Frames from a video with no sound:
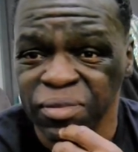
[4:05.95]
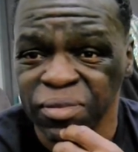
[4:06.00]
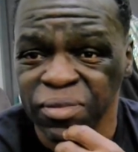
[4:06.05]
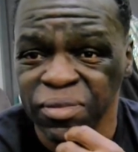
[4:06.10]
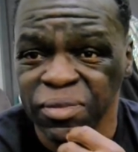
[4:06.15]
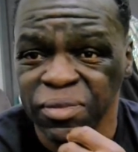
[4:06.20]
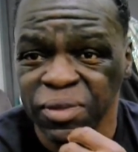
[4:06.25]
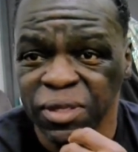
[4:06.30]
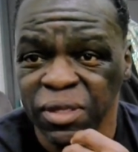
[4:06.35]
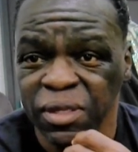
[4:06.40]

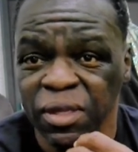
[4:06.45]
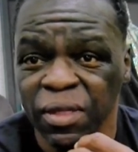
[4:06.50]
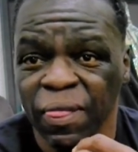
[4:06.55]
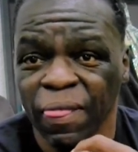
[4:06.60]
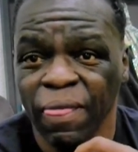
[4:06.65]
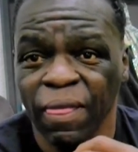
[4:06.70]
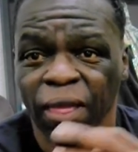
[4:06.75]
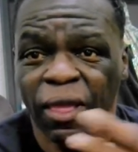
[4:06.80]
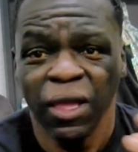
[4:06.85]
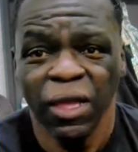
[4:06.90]
Yeah, we don't fight
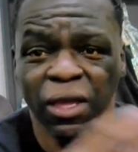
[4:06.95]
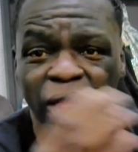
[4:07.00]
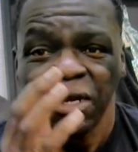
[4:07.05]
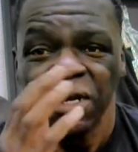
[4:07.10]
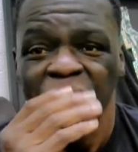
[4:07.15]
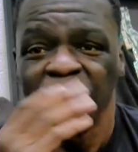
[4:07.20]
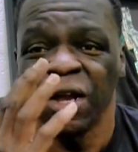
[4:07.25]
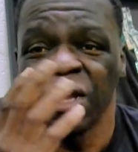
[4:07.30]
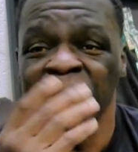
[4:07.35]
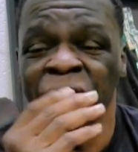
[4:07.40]
about money,
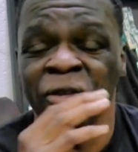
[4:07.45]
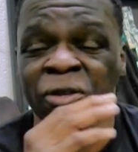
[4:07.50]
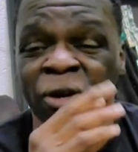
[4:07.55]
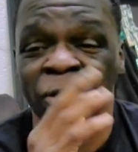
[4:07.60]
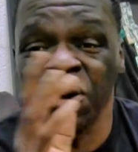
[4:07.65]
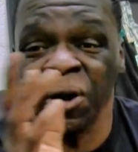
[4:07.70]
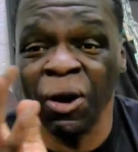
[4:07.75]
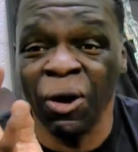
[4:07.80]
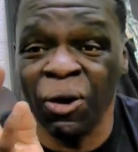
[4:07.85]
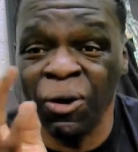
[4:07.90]
so why not? You
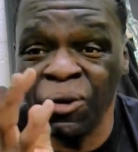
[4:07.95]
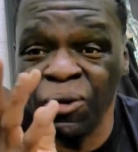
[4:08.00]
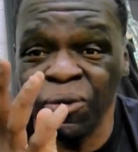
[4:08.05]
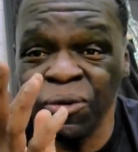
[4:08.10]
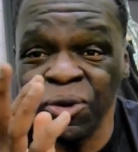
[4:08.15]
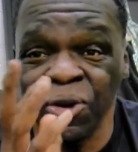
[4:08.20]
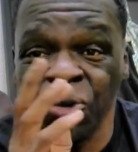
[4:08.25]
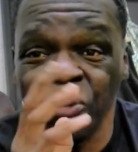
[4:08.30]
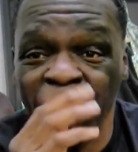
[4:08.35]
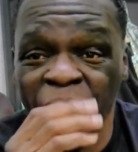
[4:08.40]
don't owe
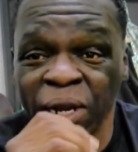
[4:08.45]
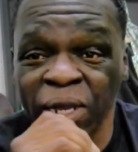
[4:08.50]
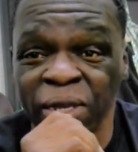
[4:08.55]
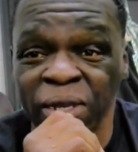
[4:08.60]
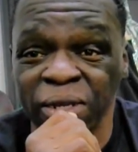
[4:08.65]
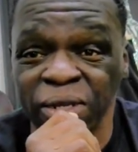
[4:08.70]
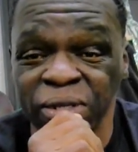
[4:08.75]
nobody.